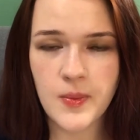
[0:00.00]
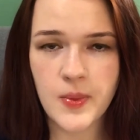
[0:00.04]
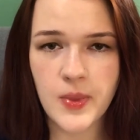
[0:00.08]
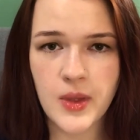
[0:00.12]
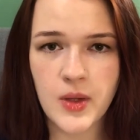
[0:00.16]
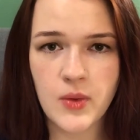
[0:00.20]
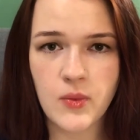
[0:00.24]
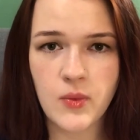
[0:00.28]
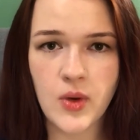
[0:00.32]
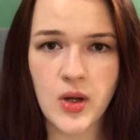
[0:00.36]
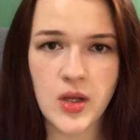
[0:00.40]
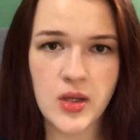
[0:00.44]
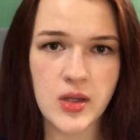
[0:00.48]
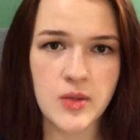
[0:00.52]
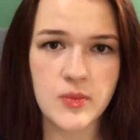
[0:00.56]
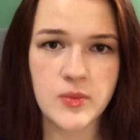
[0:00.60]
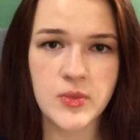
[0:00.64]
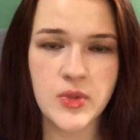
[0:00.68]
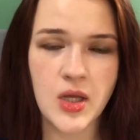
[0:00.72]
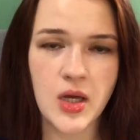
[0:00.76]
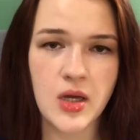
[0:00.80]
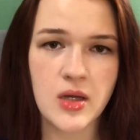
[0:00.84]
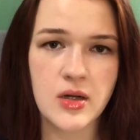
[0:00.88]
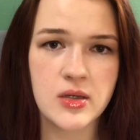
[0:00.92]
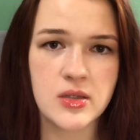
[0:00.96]
While I'm
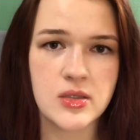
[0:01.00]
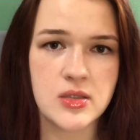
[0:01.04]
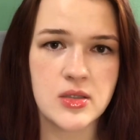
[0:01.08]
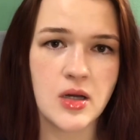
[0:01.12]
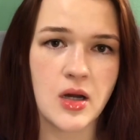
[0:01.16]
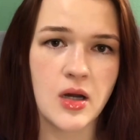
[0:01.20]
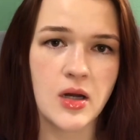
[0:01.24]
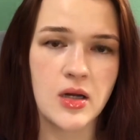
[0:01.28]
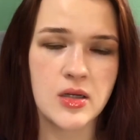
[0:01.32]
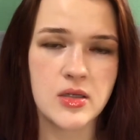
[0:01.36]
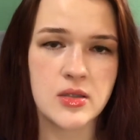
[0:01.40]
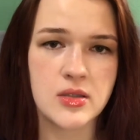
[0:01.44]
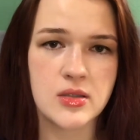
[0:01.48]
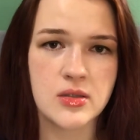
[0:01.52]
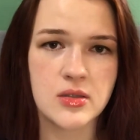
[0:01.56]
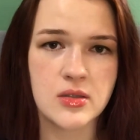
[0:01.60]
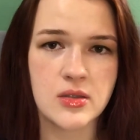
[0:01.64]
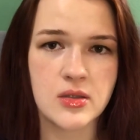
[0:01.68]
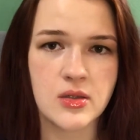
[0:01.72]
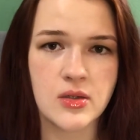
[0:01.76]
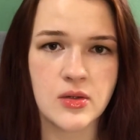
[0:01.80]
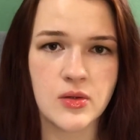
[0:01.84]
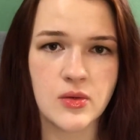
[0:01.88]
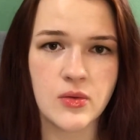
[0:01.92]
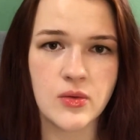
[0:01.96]
not a
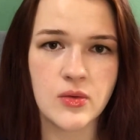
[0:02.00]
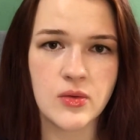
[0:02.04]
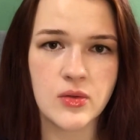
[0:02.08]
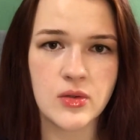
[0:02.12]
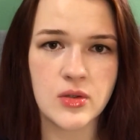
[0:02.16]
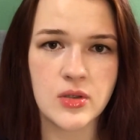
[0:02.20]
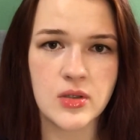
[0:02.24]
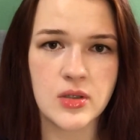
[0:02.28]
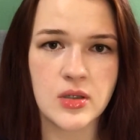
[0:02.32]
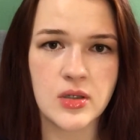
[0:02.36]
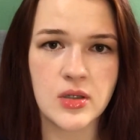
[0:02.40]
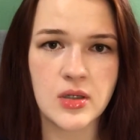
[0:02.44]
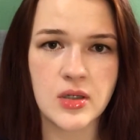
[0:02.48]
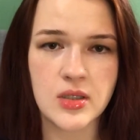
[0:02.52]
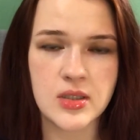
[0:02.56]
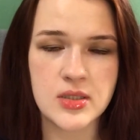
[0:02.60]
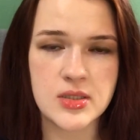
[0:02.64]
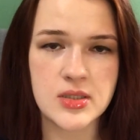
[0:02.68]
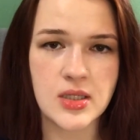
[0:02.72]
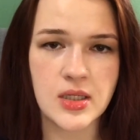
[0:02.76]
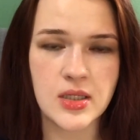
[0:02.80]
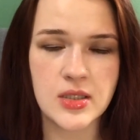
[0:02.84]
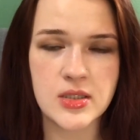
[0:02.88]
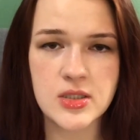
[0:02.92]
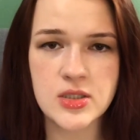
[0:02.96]
doctor or a
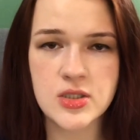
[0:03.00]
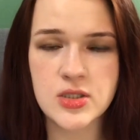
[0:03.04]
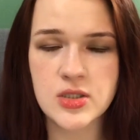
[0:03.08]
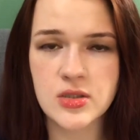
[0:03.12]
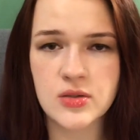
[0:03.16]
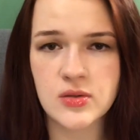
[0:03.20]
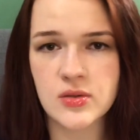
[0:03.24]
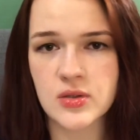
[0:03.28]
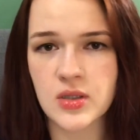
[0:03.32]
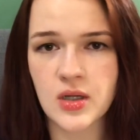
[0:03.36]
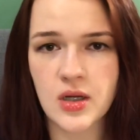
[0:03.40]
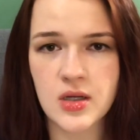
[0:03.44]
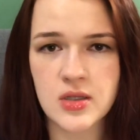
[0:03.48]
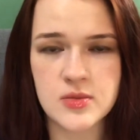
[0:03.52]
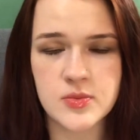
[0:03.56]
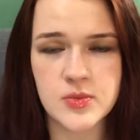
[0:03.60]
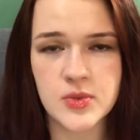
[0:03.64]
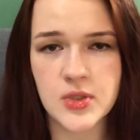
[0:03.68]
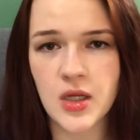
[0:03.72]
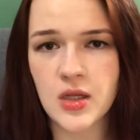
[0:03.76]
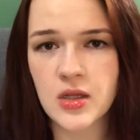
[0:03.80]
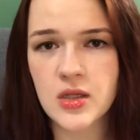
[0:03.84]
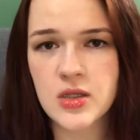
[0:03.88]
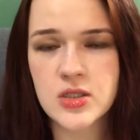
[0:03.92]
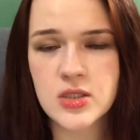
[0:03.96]
dietitian or a
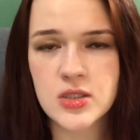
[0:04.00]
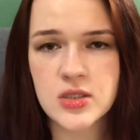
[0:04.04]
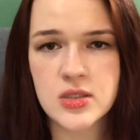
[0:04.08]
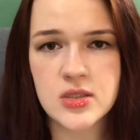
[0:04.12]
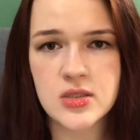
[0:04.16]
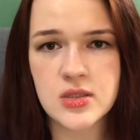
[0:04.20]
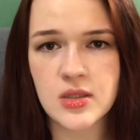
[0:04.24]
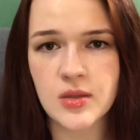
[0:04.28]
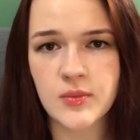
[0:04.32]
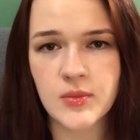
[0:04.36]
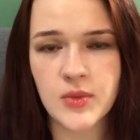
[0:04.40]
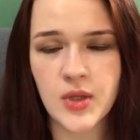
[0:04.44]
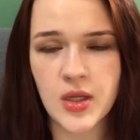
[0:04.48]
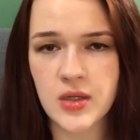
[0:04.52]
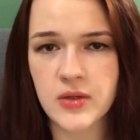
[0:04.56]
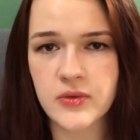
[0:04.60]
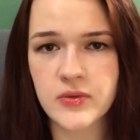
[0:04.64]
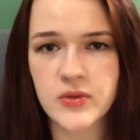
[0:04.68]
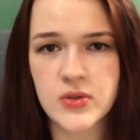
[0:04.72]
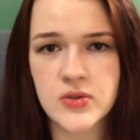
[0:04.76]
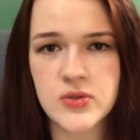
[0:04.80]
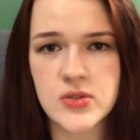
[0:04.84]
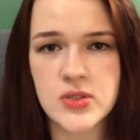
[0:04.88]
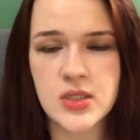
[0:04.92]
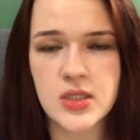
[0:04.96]
cosmetologist, I'm none of
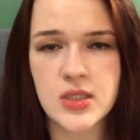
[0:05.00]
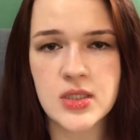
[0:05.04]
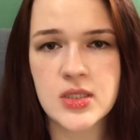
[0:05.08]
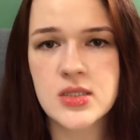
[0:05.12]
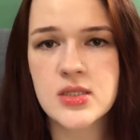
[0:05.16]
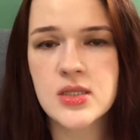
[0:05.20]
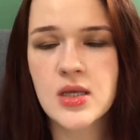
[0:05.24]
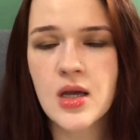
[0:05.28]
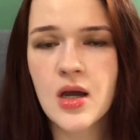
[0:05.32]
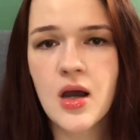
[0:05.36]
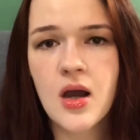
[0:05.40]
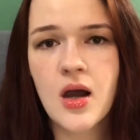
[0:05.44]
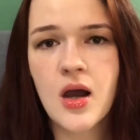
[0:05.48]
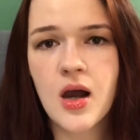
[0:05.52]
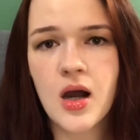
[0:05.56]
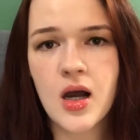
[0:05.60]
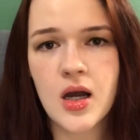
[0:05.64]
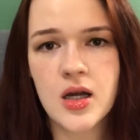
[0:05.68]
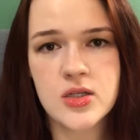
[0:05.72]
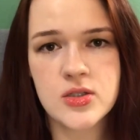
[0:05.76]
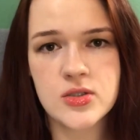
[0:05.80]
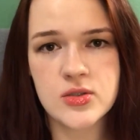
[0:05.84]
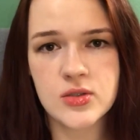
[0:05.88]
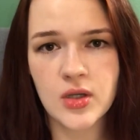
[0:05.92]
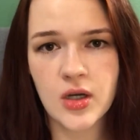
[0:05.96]
those things,
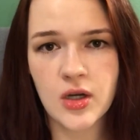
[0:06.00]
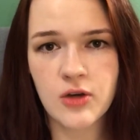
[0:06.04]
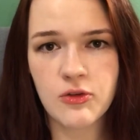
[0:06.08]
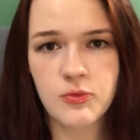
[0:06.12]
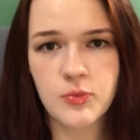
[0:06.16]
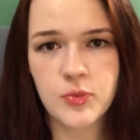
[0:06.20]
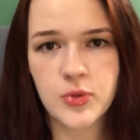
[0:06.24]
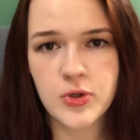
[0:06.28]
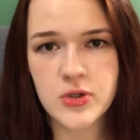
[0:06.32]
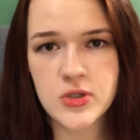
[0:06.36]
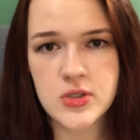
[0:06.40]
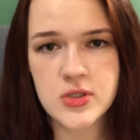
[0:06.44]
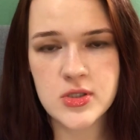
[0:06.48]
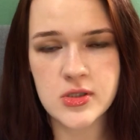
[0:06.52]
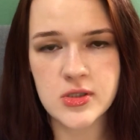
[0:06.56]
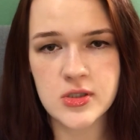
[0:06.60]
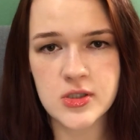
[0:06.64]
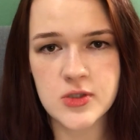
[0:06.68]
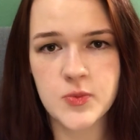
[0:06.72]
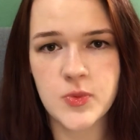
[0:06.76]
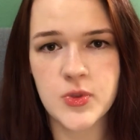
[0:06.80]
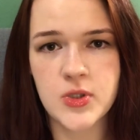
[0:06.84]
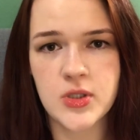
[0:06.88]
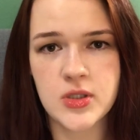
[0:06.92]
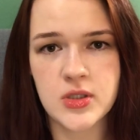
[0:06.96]
I do have personal
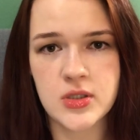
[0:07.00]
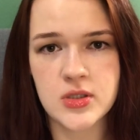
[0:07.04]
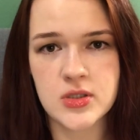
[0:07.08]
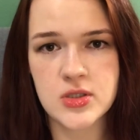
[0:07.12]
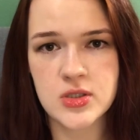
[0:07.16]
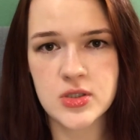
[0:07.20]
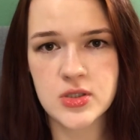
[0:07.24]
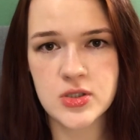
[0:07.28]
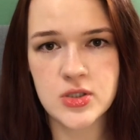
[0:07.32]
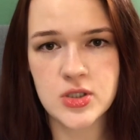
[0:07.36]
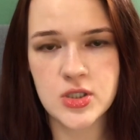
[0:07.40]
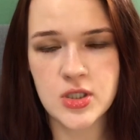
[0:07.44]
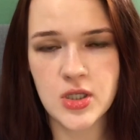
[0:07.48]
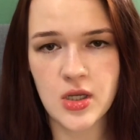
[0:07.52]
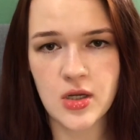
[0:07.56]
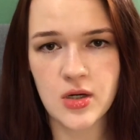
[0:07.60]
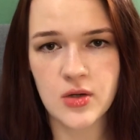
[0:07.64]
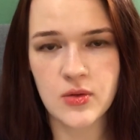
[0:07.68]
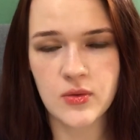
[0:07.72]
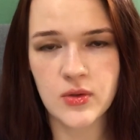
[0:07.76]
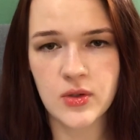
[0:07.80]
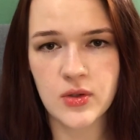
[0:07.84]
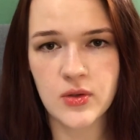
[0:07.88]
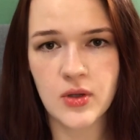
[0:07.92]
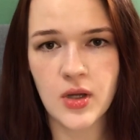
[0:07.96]
experience to share
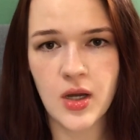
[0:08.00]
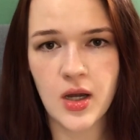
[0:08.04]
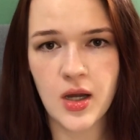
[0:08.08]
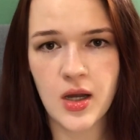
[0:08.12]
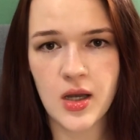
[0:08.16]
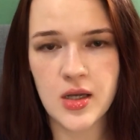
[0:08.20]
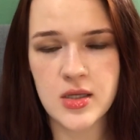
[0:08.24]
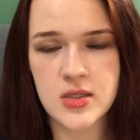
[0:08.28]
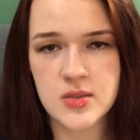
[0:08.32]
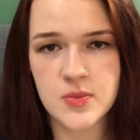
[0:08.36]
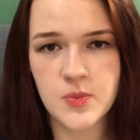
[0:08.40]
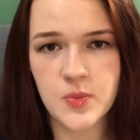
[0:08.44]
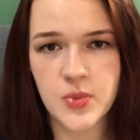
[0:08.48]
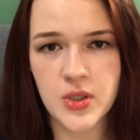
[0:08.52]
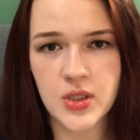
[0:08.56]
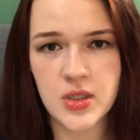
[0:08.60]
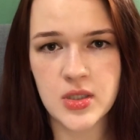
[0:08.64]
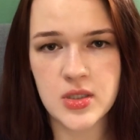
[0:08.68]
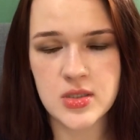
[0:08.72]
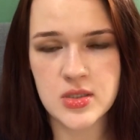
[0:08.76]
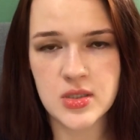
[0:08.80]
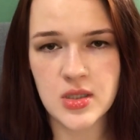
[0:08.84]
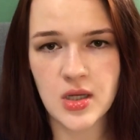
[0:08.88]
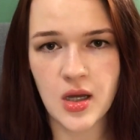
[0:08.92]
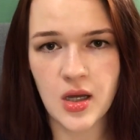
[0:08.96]
with you guys
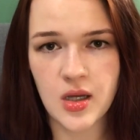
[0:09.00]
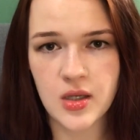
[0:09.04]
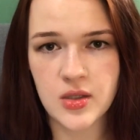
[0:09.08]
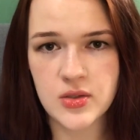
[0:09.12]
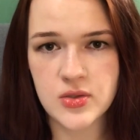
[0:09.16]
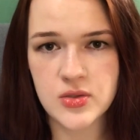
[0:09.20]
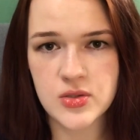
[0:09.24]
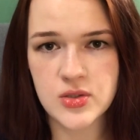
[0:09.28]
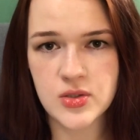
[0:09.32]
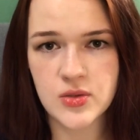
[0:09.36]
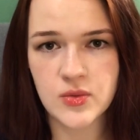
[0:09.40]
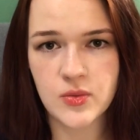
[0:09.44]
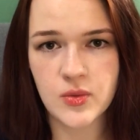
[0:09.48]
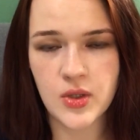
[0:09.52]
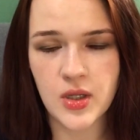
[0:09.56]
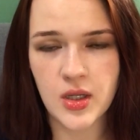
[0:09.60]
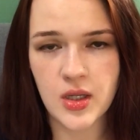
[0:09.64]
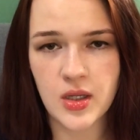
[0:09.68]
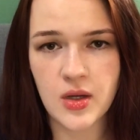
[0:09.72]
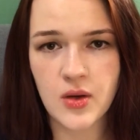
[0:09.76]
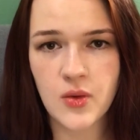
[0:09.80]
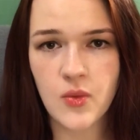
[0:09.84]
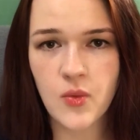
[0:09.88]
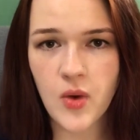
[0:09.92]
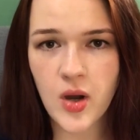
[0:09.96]
because I used to weigh
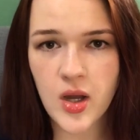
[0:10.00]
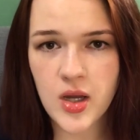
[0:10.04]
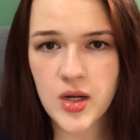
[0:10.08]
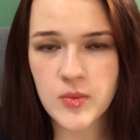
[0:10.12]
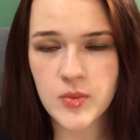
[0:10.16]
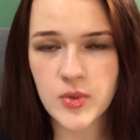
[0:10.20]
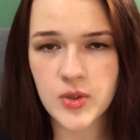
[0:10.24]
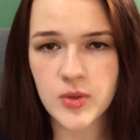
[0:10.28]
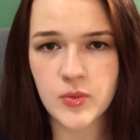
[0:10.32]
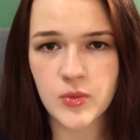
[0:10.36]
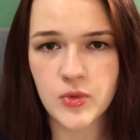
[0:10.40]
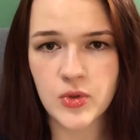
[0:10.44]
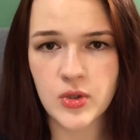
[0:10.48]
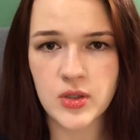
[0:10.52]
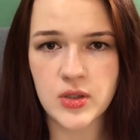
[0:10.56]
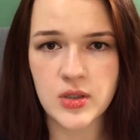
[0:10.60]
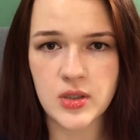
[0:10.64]
quite a bit more than